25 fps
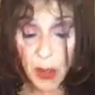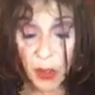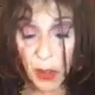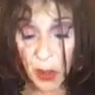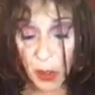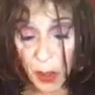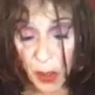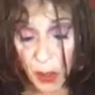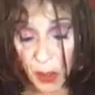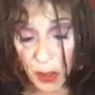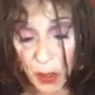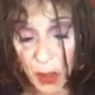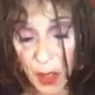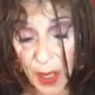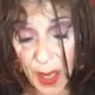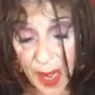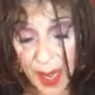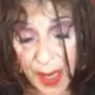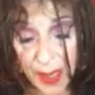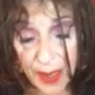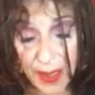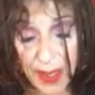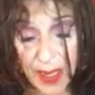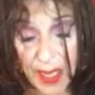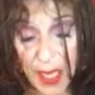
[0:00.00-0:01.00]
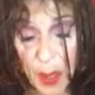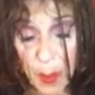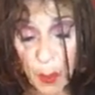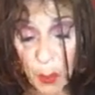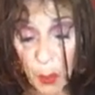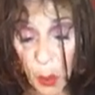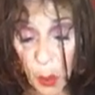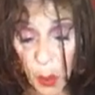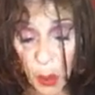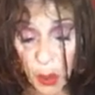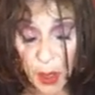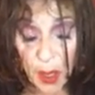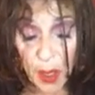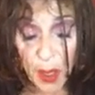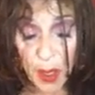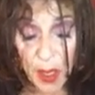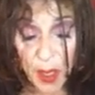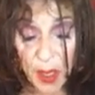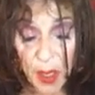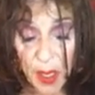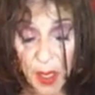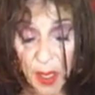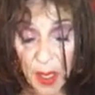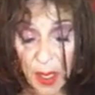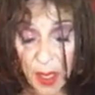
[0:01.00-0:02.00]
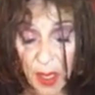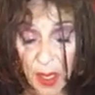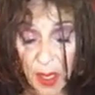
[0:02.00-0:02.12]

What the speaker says: to your next important